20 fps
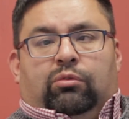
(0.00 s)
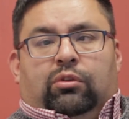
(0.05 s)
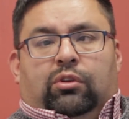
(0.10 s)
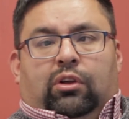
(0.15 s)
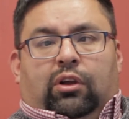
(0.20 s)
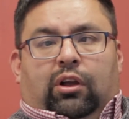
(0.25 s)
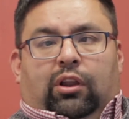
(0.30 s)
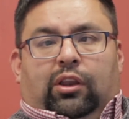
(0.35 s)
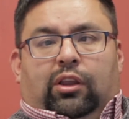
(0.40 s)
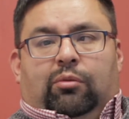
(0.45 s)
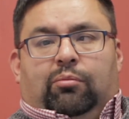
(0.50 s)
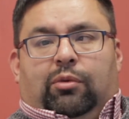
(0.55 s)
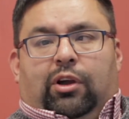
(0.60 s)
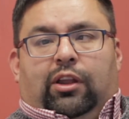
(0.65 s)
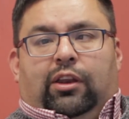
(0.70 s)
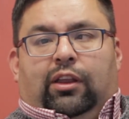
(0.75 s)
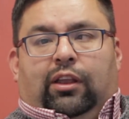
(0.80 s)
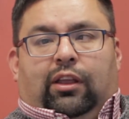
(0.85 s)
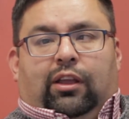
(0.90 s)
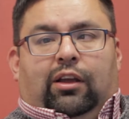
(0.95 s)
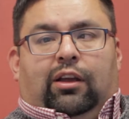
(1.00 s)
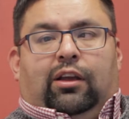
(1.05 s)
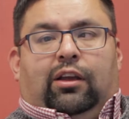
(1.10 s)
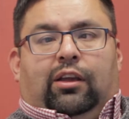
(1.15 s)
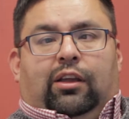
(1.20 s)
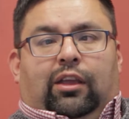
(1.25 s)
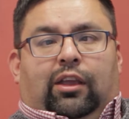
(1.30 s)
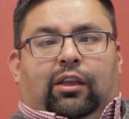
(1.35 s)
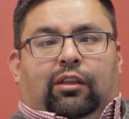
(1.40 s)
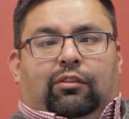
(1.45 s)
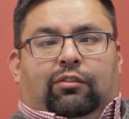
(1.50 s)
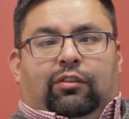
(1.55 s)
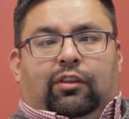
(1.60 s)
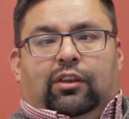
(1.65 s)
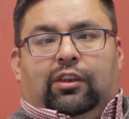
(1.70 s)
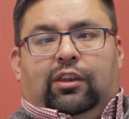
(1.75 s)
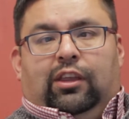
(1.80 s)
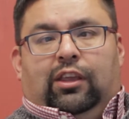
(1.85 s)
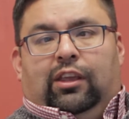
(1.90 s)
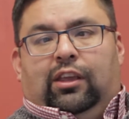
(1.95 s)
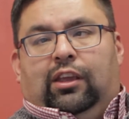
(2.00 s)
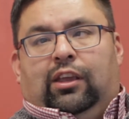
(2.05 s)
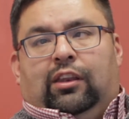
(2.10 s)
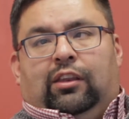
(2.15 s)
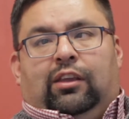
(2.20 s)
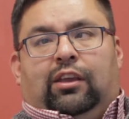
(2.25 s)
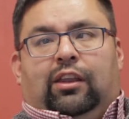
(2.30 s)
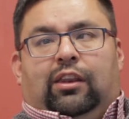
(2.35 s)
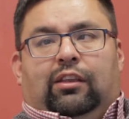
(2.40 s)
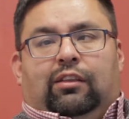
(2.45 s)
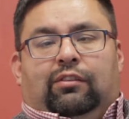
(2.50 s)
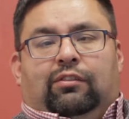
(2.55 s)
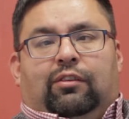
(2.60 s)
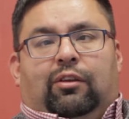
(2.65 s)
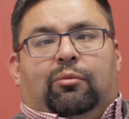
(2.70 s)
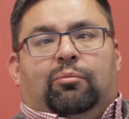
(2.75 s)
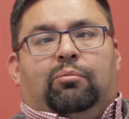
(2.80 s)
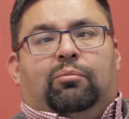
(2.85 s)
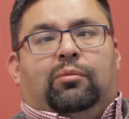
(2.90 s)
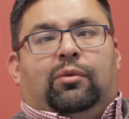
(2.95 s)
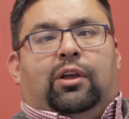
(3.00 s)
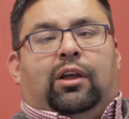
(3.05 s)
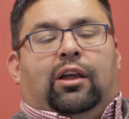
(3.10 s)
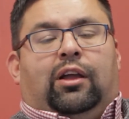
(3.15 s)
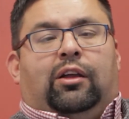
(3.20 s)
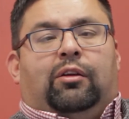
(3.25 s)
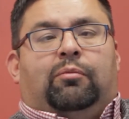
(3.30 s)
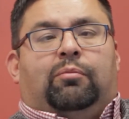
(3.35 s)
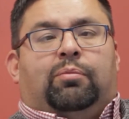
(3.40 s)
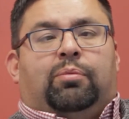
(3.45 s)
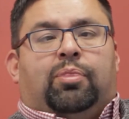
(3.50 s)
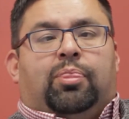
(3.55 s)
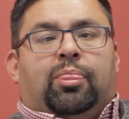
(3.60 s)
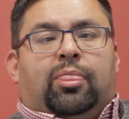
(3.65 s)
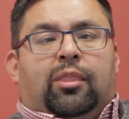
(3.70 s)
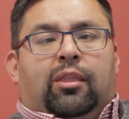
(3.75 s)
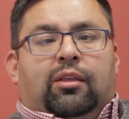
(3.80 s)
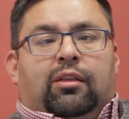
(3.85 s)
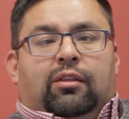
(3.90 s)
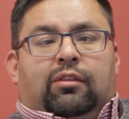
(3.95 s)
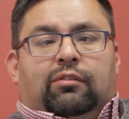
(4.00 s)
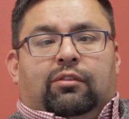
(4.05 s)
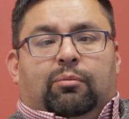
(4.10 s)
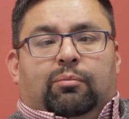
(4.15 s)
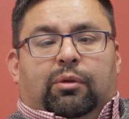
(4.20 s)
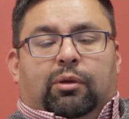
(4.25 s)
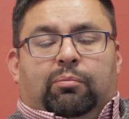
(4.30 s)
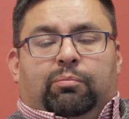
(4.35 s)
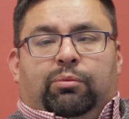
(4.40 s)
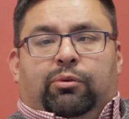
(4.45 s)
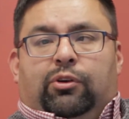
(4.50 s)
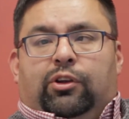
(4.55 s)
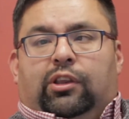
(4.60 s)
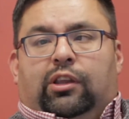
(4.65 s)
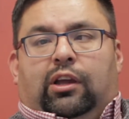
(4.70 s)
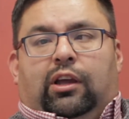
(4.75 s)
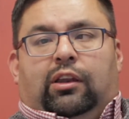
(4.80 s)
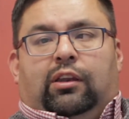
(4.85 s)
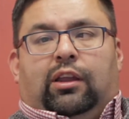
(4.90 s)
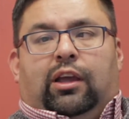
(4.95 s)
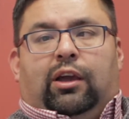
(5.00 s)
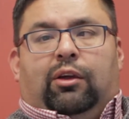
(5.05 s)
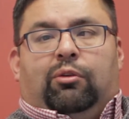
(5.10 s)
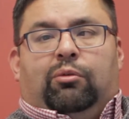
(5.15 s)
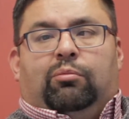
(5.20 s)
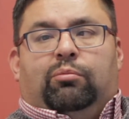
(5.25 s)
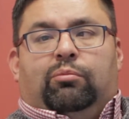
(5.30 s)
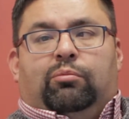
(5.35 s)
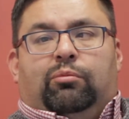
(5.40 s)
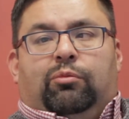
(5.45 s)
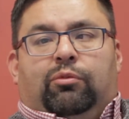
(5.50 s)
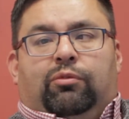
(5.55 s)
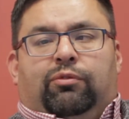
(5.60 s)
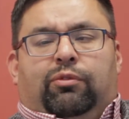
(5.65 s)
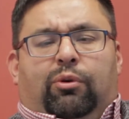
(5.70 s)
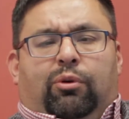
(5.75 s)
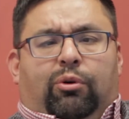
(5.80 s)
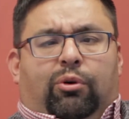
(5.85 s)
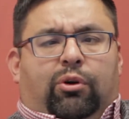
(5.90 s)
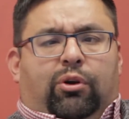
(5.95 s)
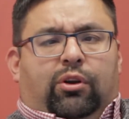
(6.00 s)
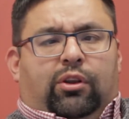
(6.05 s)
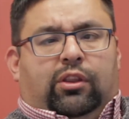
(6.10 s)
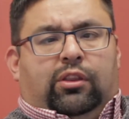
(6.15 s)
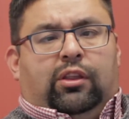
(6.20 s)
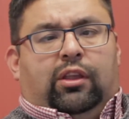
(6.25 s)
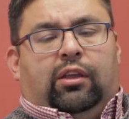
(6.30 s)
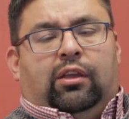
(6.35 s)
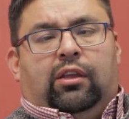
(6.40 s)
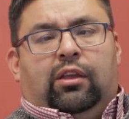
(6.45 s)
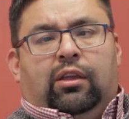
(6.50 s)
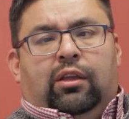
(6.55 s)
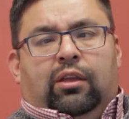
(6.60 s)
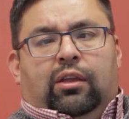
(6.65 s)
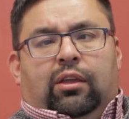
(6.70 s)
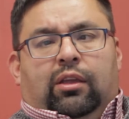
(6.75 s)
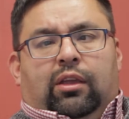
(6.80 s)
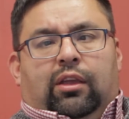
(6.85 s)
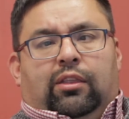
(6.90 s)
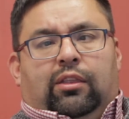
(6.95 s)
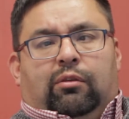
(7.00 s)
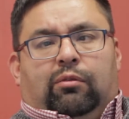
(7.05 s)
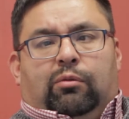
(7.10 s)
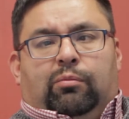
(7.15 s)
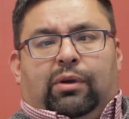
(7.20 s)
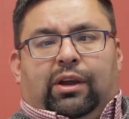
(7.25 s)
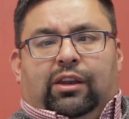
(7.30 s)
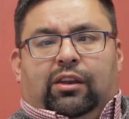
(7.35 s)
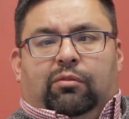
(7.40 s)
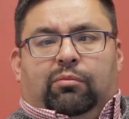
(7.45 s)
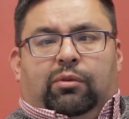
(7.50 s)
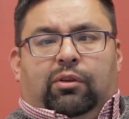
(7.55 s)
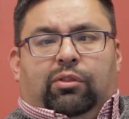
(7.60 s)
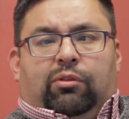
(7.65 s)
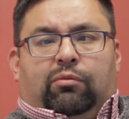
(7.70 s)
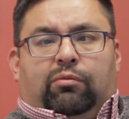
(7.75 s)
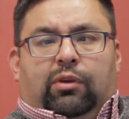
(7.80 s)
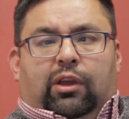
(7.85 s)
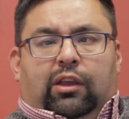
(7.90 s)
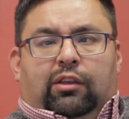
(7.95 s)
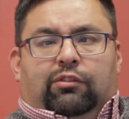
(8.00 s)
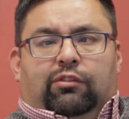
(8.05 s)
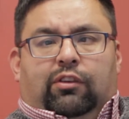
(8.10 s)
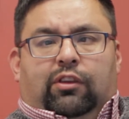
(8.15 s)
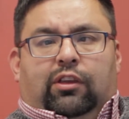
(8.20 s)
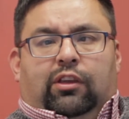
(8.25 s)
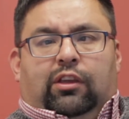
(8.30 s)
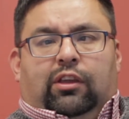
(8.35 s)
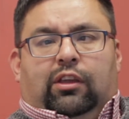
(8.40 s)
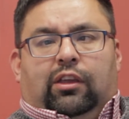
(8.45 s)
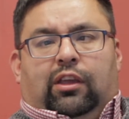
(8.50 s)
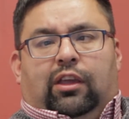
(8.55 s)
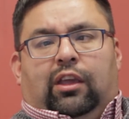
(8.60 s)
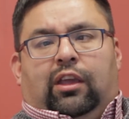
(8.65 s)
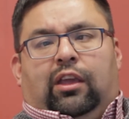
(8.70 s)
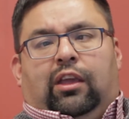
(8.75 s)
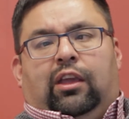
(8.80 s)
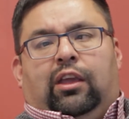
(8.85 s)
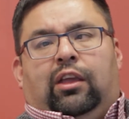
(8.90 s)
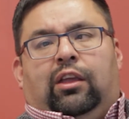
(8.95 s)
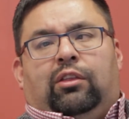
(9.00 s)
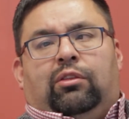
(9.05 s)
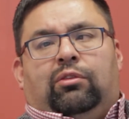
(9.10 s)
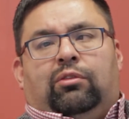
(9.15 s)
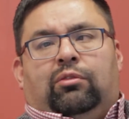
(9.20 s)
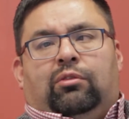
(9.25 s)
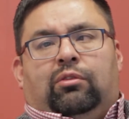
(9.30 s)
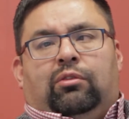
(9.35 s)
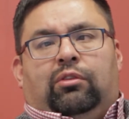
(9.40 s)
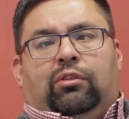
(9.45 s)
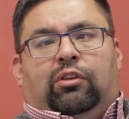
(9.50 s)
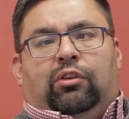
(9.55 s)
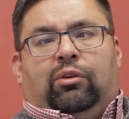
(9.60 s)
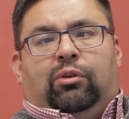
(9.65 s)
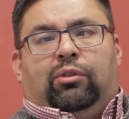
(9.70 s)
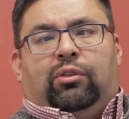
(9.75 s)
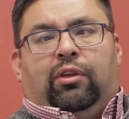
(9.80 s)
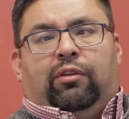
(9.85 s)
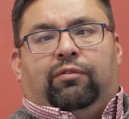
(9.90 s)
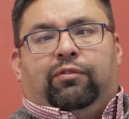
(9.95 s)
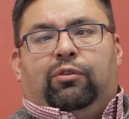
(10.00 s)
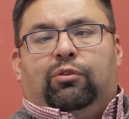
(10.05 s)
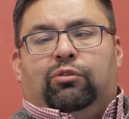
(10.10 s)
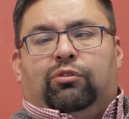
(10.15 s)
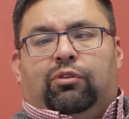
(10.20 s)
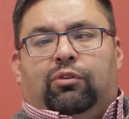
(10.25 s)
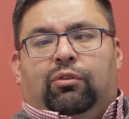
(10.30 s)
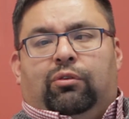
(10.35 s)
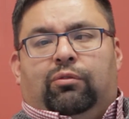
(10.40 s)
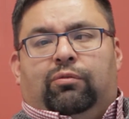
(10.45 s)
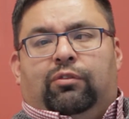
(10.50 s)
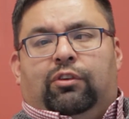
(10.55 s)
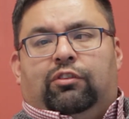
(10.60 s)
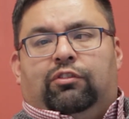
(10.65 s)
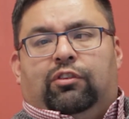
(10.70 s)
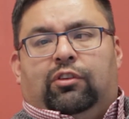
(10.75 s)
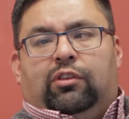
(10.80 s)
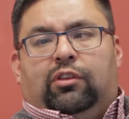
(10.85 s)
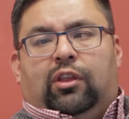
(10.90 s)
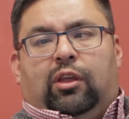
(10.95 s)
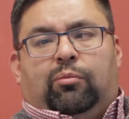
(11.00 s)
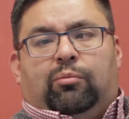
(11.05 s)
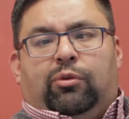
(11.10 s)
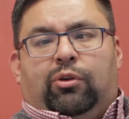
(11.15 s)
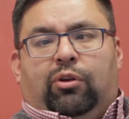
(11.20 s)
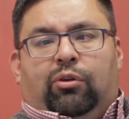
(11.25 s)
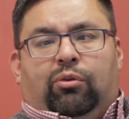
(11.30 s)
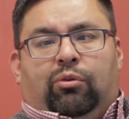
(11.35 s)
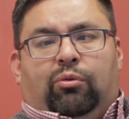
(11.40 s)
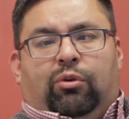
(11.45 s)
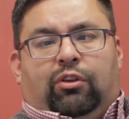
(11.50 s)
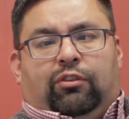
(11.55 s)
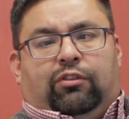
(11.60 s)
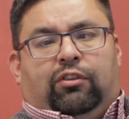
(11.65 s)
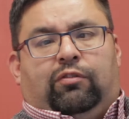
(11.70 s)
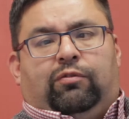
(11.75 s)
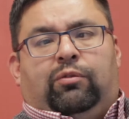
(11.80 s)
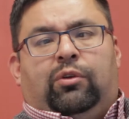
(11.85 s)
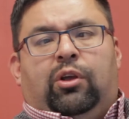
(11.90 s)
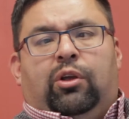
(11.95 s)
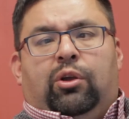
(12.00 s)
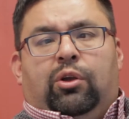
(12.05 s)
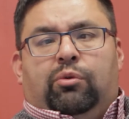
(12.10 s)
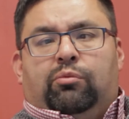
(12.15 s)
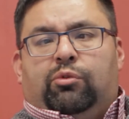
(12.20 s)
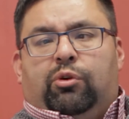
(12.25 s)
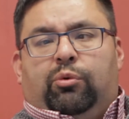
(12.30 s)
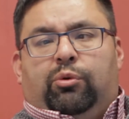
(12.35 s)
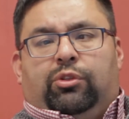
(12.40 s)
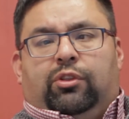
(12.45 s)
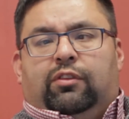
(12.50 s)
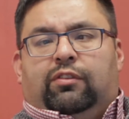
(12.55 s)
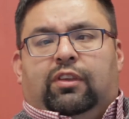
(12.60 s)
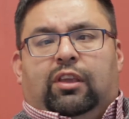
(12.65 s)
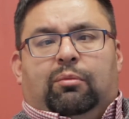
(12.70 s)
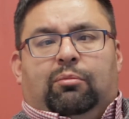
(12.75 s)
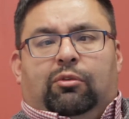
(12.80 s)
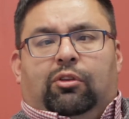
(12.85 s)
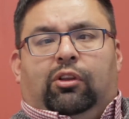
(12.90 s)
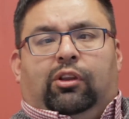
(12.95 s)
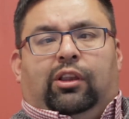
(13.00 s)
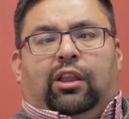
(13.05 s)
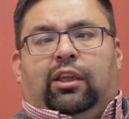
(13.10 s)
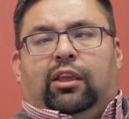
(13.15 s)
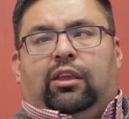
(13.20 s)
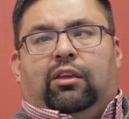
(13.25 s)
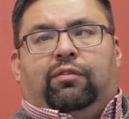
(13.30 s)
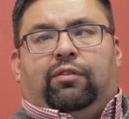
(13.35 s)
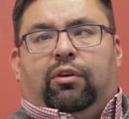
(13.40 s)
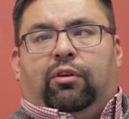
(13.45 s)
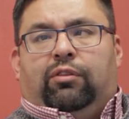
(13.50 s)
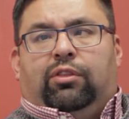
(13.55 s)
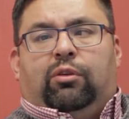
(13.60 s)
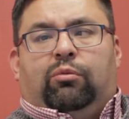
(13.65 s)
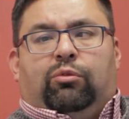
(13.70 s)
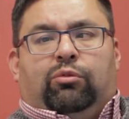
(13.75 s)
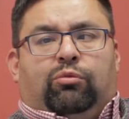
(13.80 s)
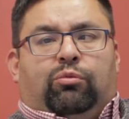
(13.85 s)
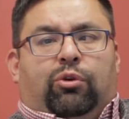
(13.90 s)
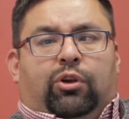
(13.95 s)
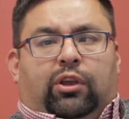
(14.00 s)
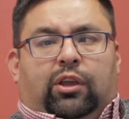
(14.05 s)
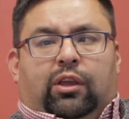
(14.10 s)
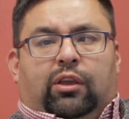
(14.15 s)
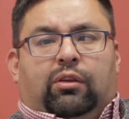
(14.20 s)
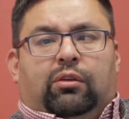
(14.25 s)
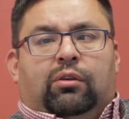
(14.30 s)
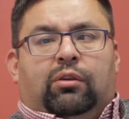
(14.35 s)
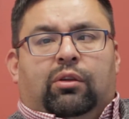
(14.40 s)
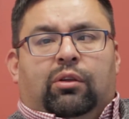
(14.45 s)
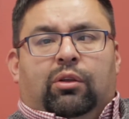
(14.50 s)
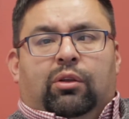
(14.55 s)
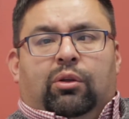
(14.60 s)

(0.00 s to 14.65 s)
calling Monica and Cindy and getting some input on how to move forward. And they reminded me of the ranging and that future vision, that miracle question of what would the team look like if everything was working